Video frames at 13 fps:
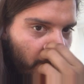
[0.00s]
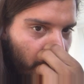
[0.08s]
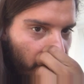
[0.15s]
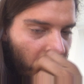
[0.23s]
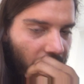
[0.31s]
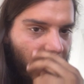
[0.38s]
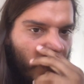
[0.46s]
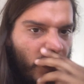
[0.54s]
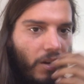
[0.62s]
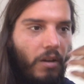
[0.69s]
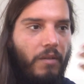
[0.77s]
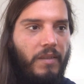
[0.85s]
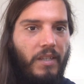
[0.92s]
that are
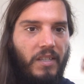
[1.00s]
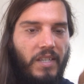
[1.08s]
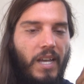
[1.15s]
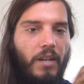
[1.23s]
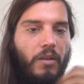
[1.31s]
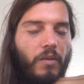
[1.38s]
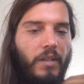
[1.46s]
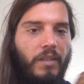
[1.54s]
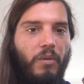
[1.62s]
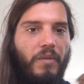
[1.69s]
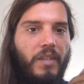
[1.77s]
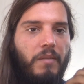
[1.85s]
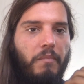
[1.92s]
not the shadow and
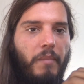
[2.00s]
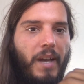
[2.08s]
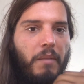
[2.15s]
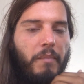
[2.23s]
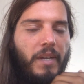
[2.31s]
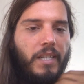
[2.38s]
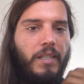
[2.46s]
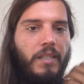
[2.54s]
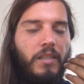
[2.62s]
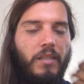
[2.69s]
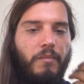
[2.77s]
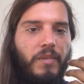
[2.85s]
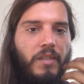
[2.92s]
all these mind
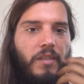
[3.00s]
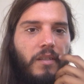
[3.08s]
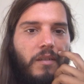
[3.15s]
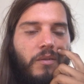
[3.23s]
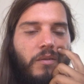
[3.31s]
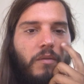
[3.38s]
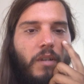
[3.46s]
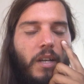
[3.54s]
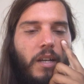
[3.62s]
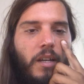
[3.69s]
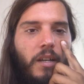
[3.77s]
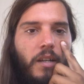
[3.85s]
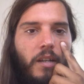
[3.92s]
mechanisms and the
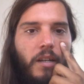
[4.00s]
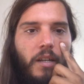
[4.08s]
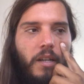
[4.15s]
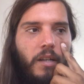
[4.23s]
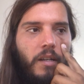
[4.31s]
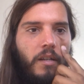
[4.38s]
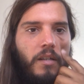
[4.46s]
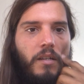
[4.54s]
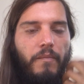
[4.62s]
uh,